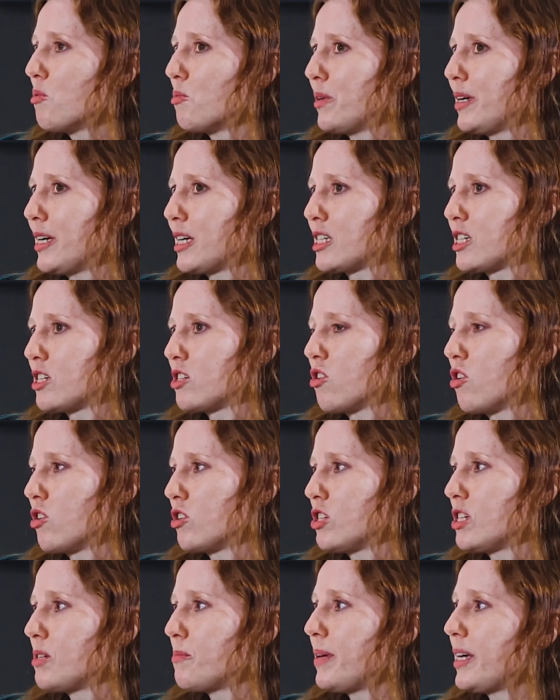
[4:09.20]
works start
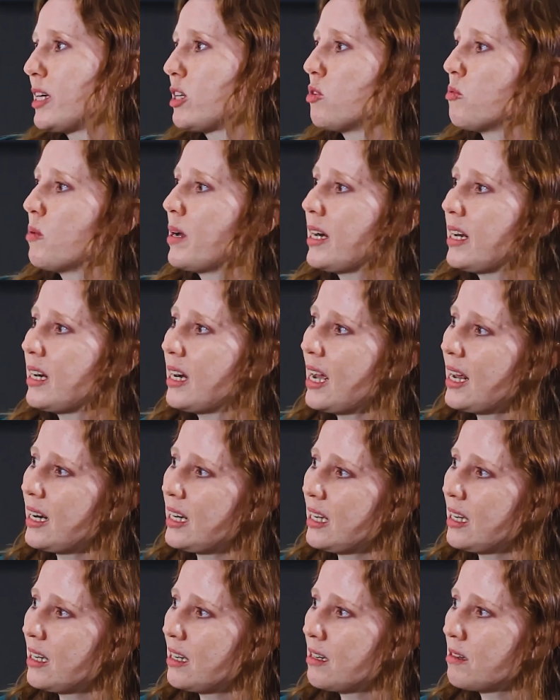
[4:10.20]
to speak to one
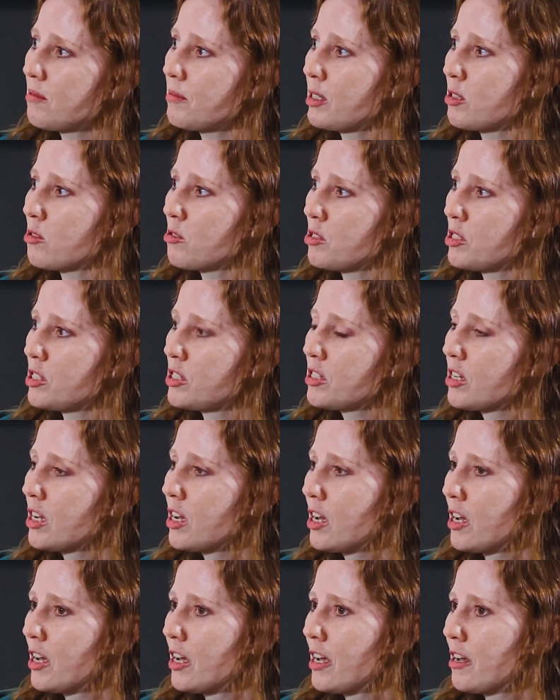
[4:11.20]
another, because
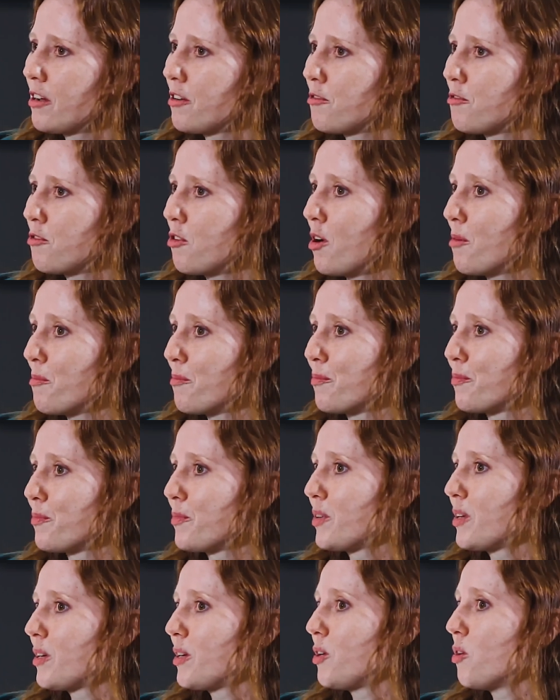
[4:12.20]
from
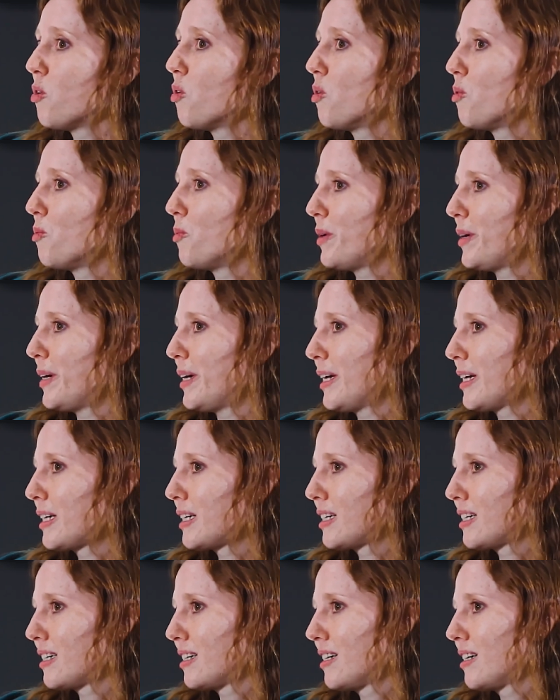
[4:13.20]
your work,
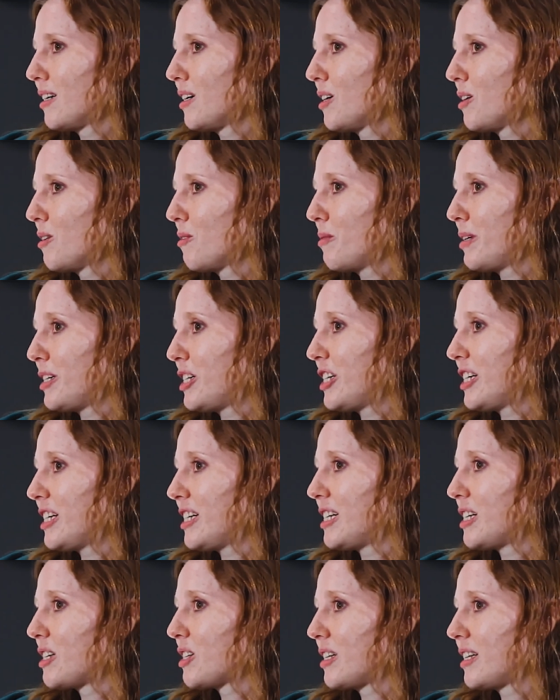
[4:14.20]
which
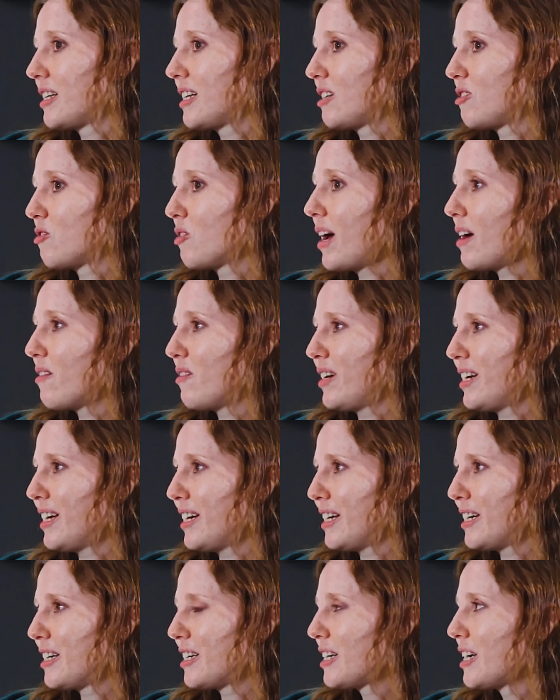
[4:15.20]
is The
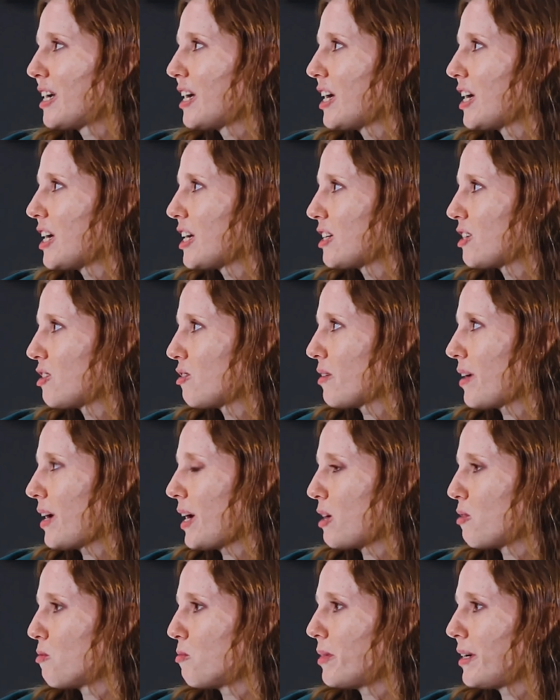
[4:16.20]
Traveller, to
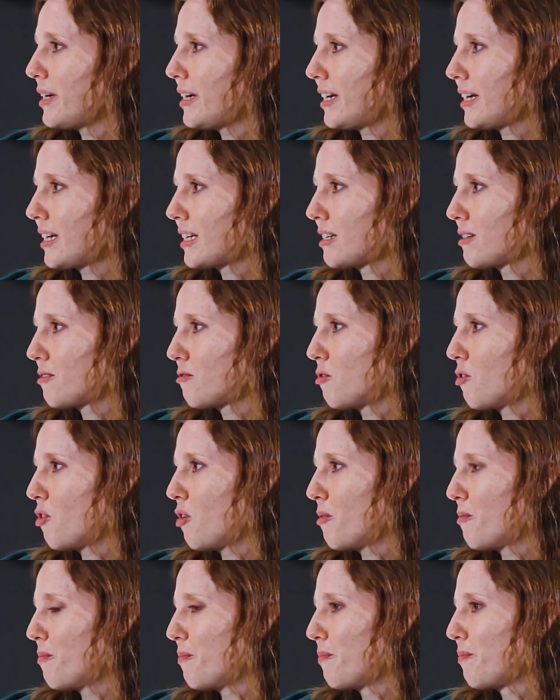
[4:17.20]
a work
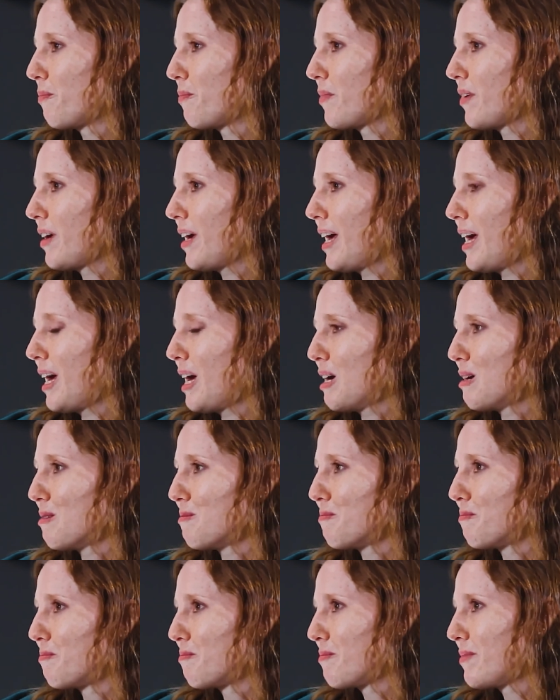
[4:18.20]
from,
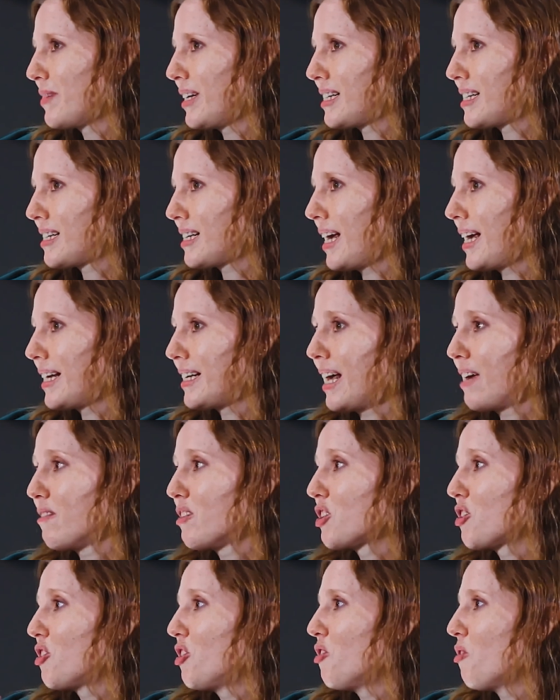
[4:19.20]
let's say,
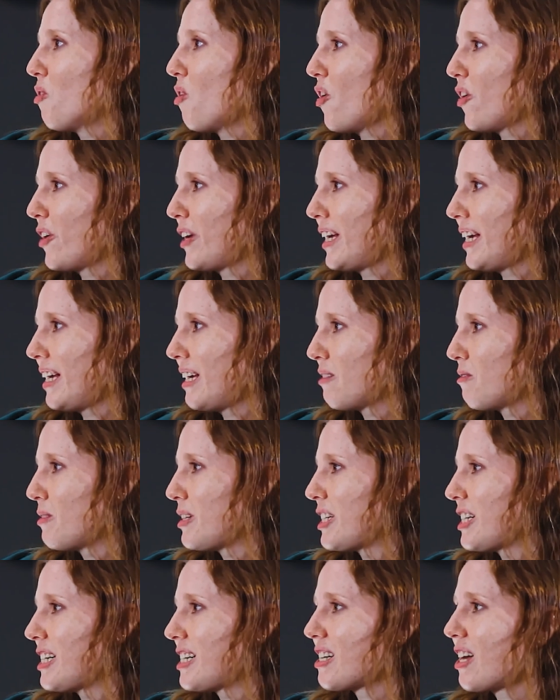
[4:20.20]
David Lelani,
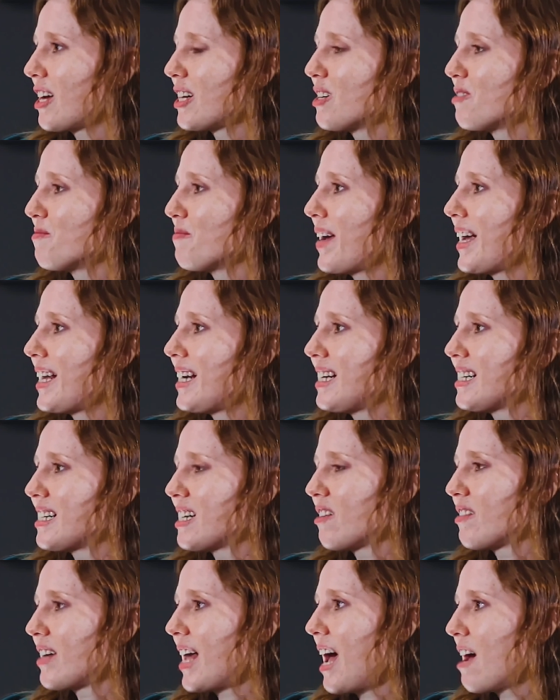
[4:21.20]
which is titled Made in
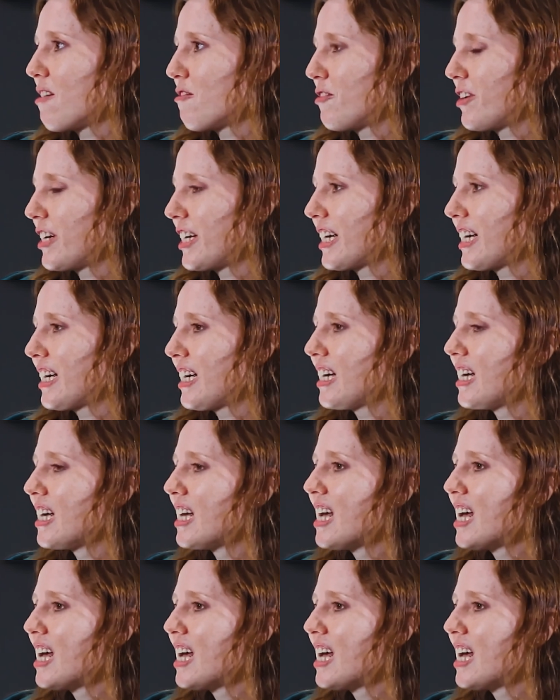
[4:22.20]
South Africa,